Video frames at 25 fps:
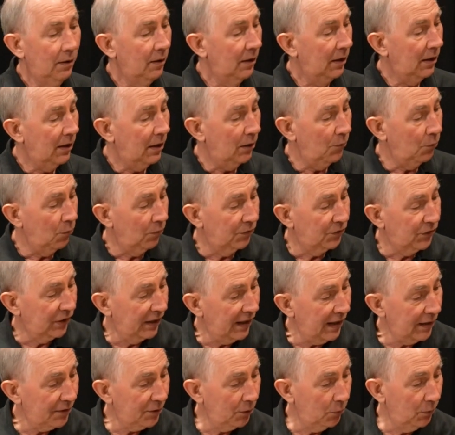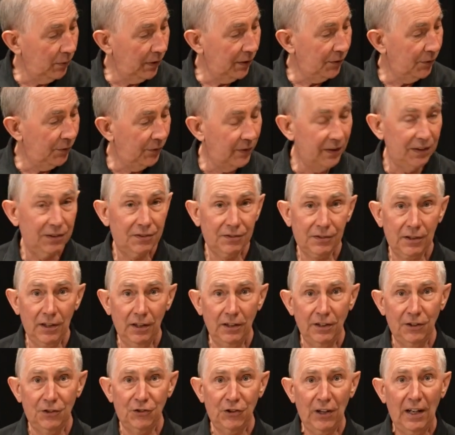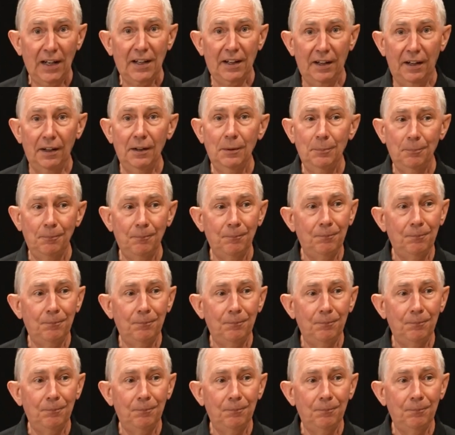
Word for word: uh, together with this color checker.